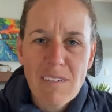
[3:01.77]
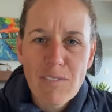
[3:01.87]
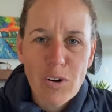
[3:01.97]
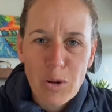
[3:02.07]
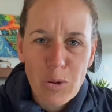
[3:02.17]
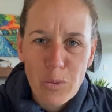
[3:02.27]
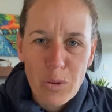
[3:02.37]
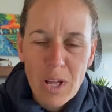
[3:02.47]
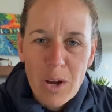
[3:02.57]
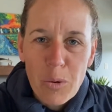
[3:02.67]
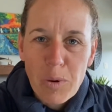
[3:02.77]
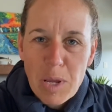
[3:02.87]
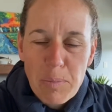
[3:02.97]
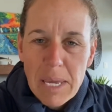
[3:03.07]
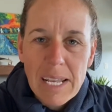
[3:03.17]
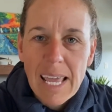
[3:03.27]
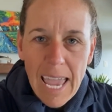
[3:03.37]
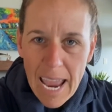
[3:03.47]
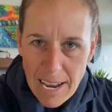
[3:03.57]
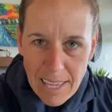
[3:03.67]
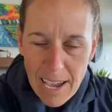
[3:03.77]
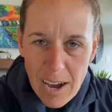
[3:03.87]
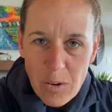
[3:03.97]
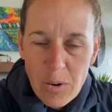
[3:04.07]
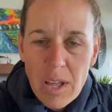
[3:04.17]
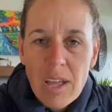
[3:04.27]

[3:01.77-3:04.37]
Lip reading: vertical repeat anyhow.